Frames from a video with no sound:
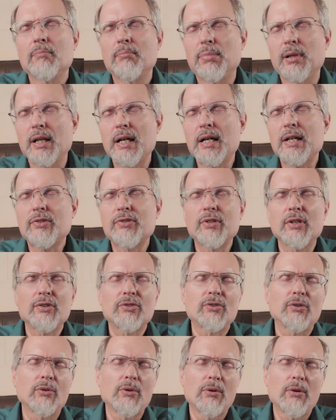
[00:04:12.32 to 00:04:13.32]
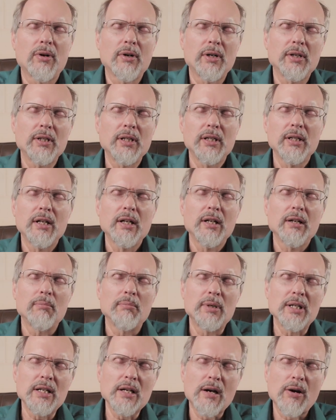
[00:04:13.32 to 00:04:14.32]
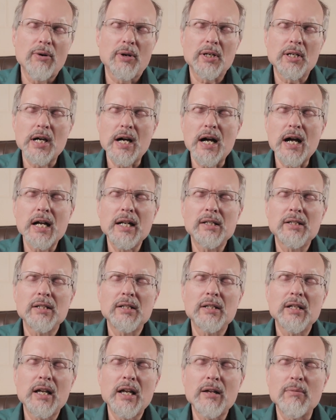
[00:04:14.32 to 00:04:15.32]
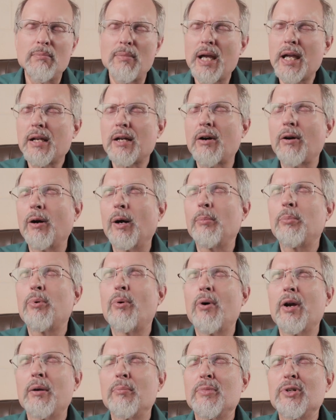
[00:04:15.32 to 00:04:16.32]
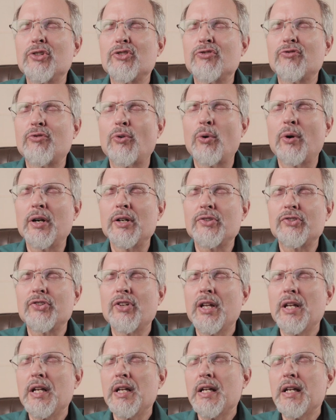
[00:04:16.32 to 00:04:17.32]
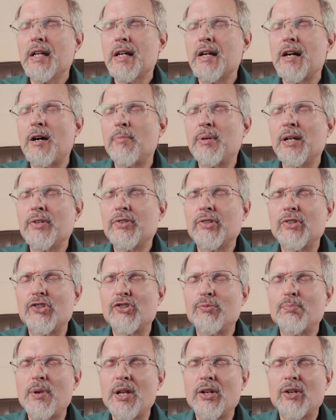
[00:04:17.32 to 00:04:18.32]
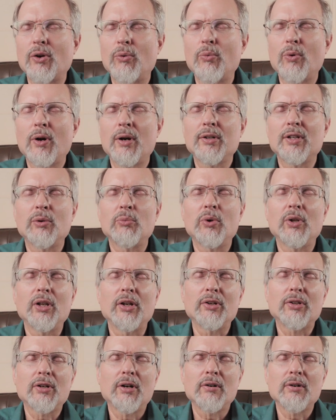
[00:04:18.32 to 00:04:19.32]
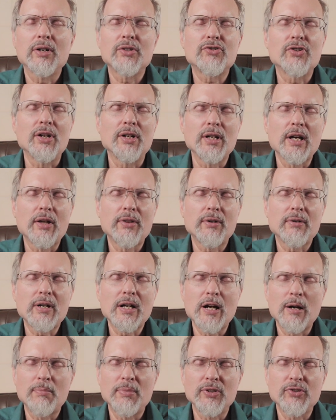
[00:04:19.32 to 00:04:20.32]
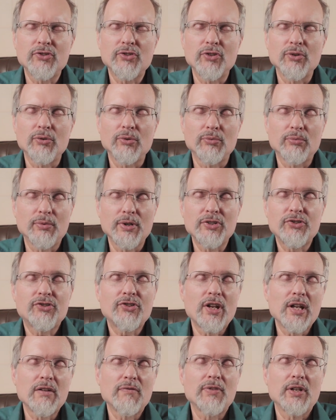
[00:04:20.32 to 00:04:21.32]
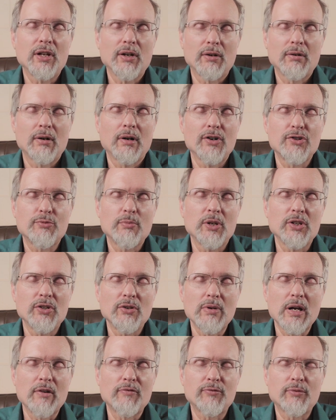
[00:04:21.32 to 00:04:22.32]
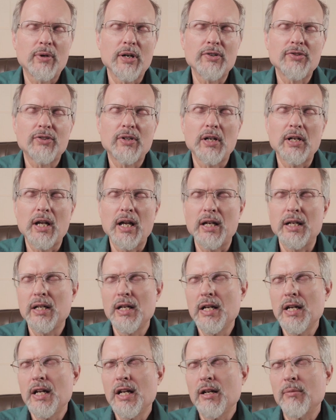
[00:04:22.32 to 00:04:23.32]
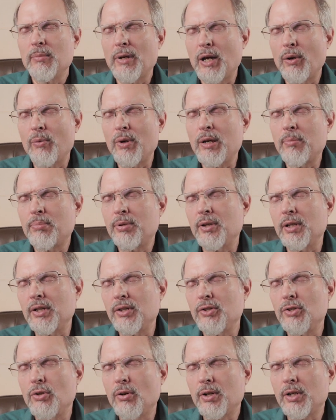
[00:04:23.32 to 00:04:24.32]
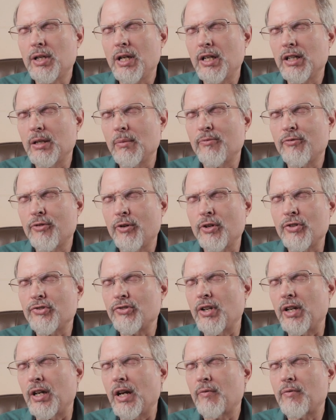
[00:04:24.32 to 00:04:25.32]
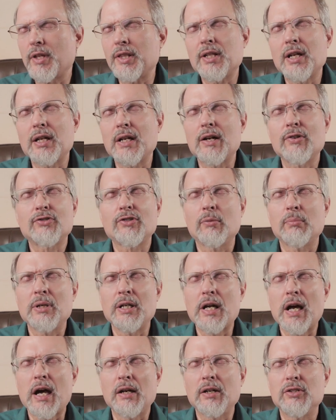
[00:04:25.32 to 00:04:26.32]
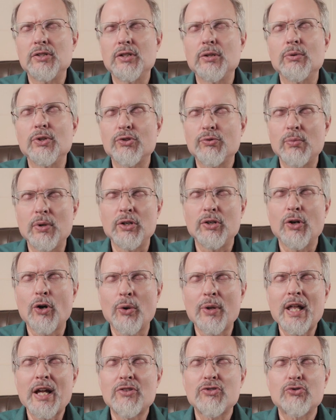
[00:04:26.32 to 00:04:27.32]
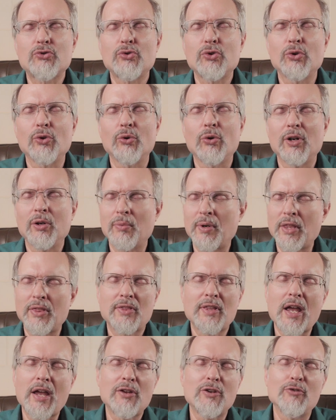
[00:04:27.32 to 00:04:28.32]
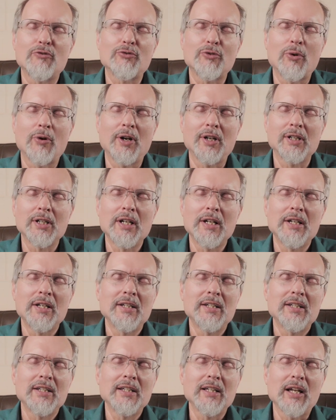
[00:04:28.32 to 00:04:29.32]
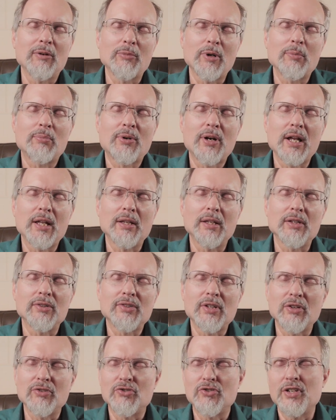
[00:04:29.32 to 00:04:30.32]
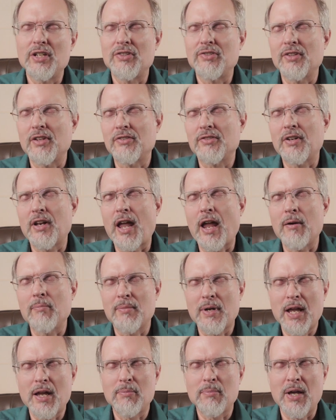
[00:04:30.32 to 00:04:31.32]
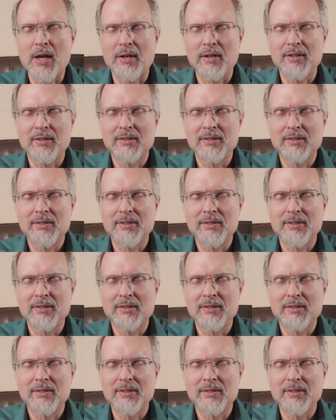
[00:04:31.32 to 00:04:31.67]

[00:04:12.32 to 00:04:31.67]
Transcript: Bless us, Lord. Be our guide today. Make our appointments for us. Help us to speak a word that will encourage another. Help us to receive the encouragement you have for us today. May we put your kingdom first and everything else will be added to us. We know that's true, Lord, and we thank you for it. And we pray this in Jesus' name. Amen.